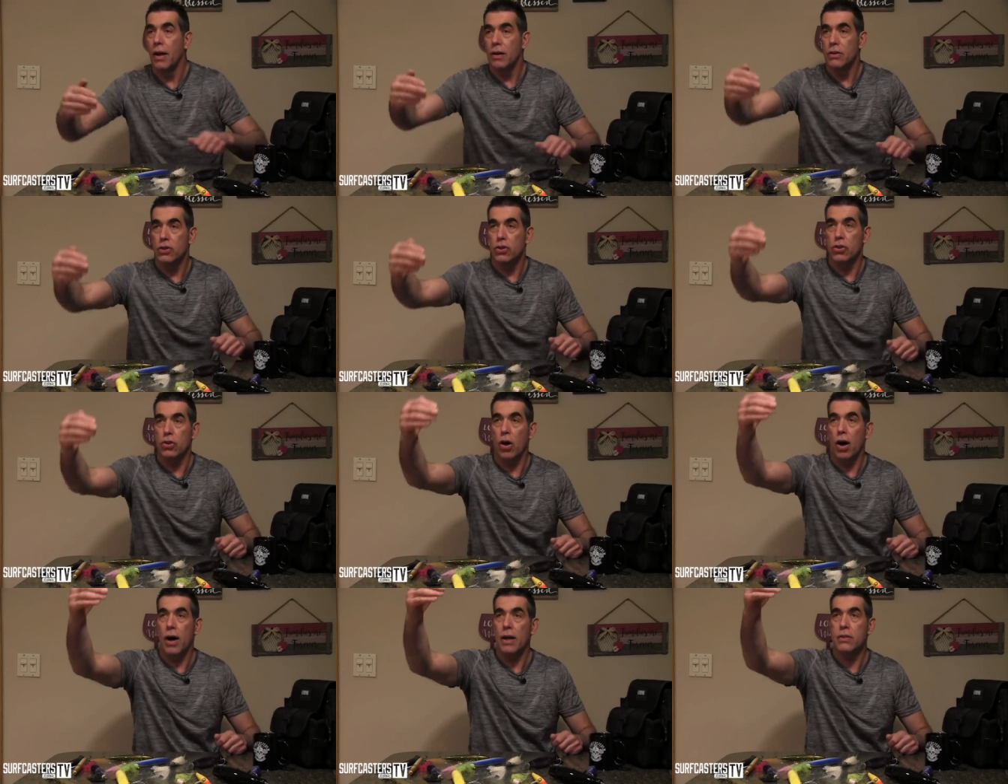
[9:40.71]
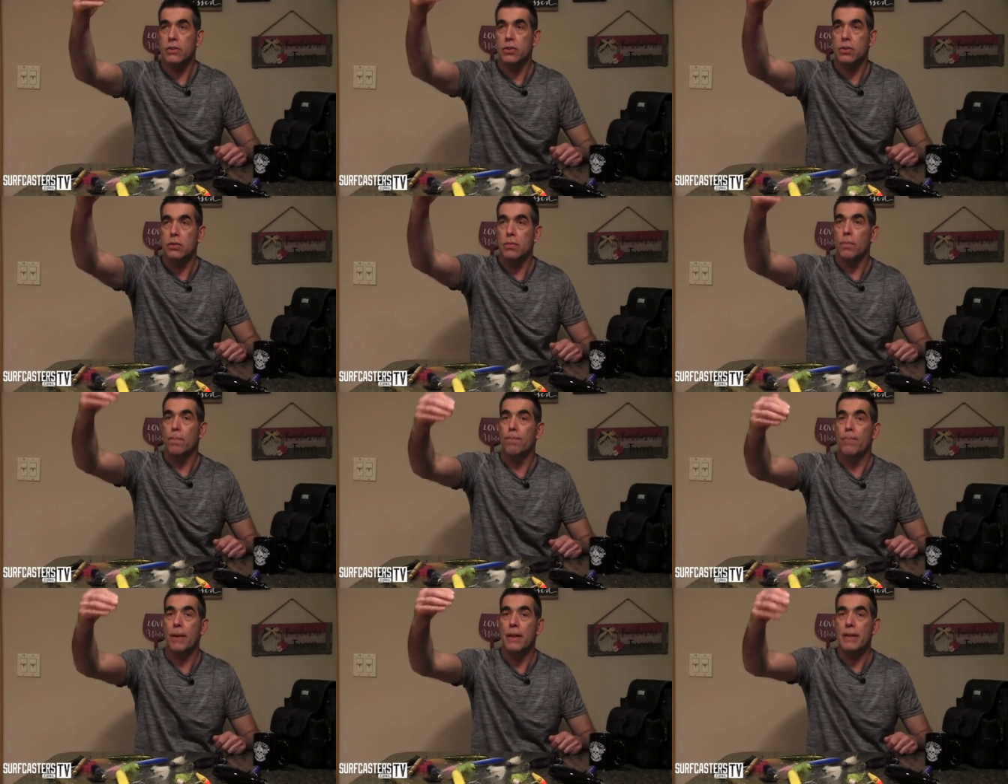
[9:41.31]
starts
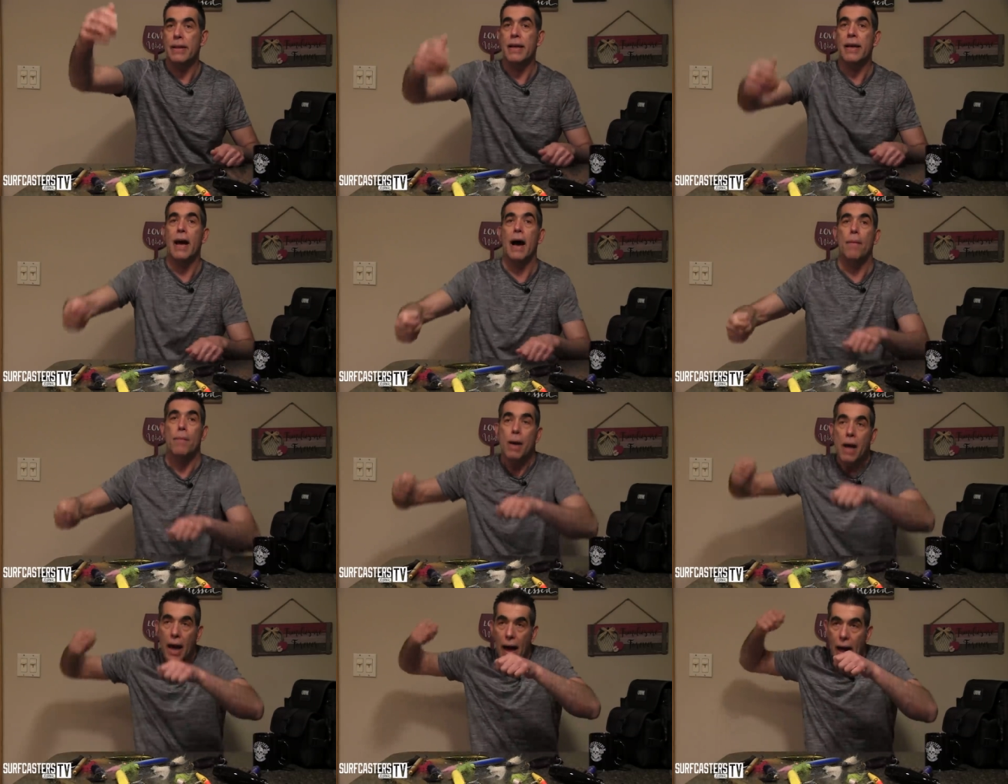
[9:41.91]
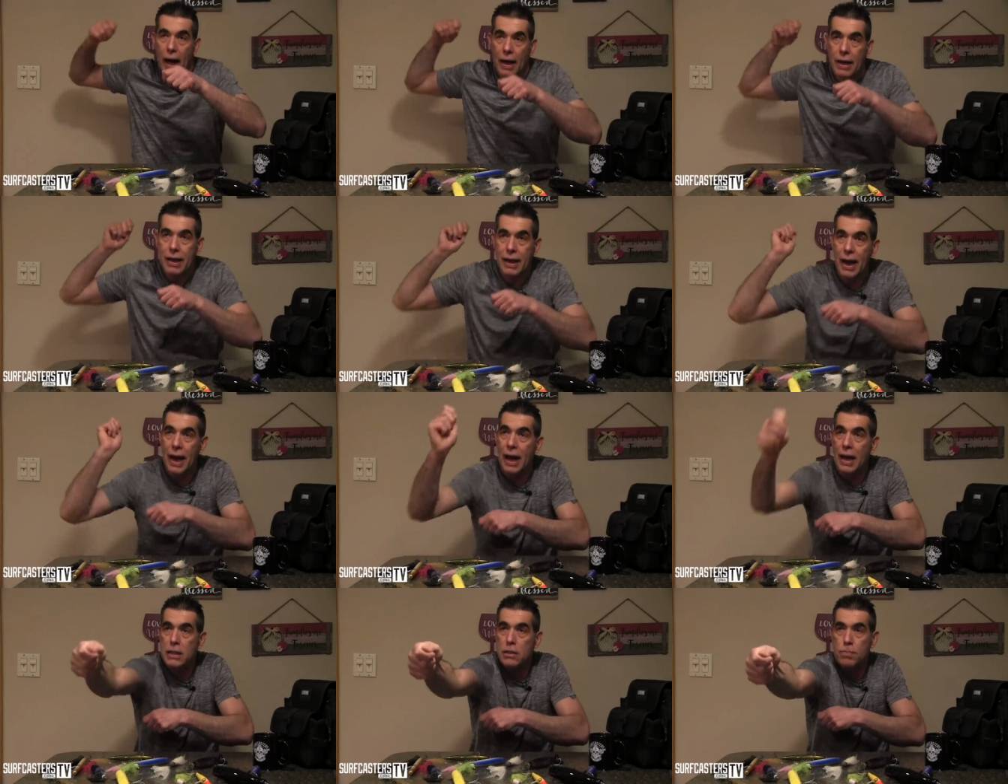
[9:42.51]
building up, I'll
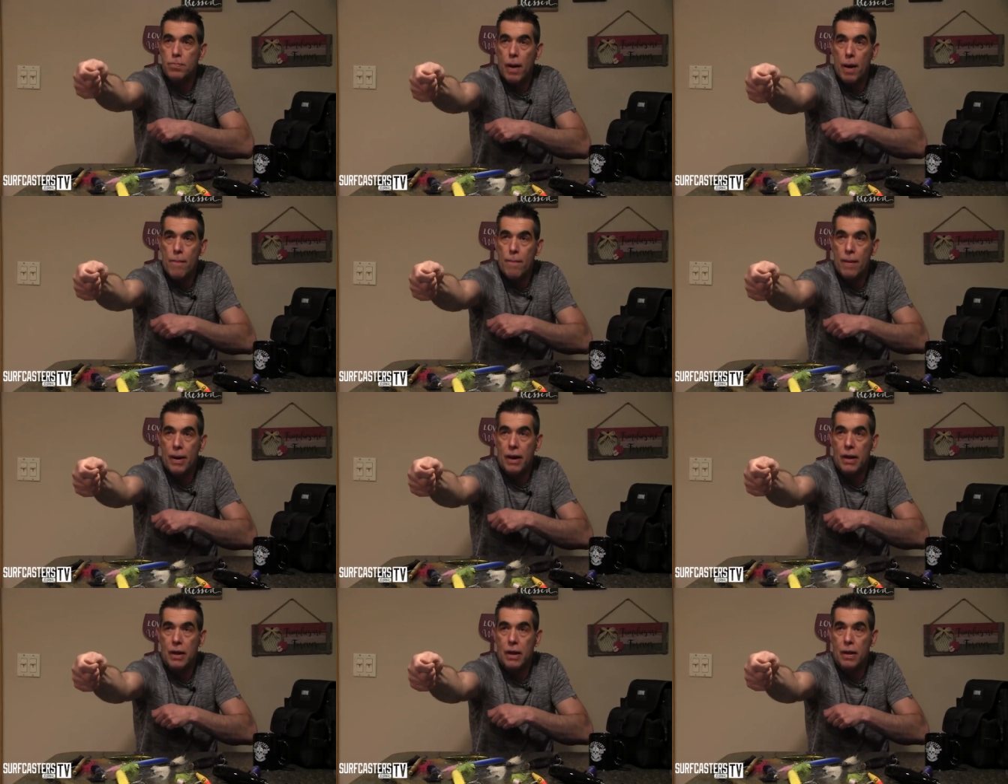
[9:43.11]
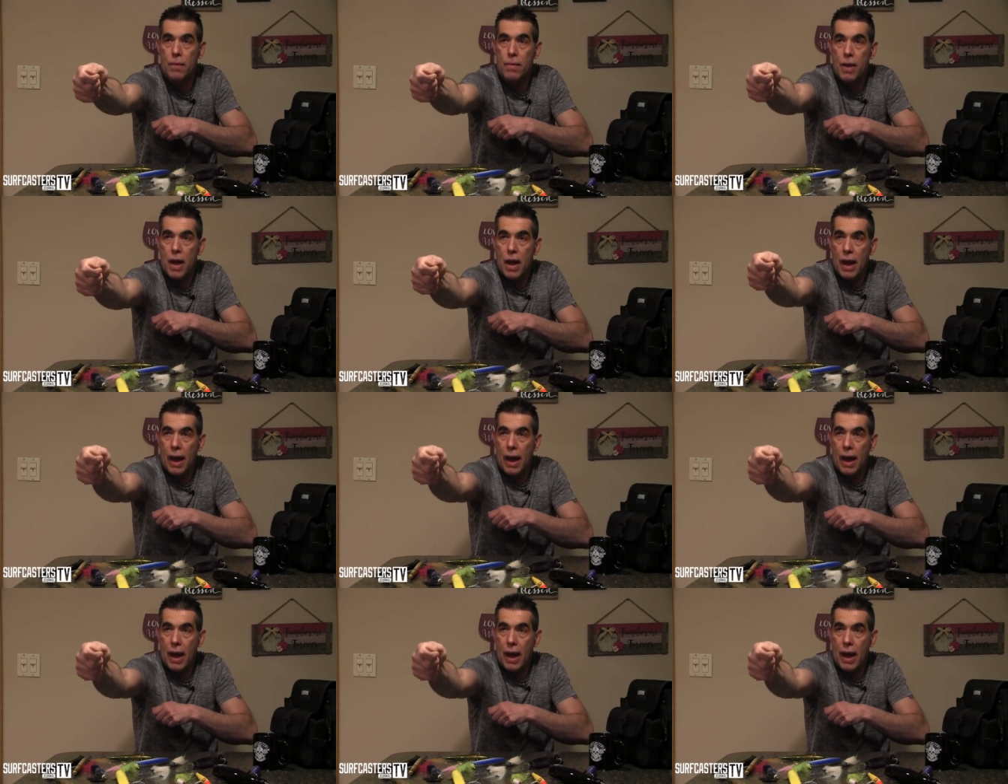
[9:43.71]
cast my metal lip,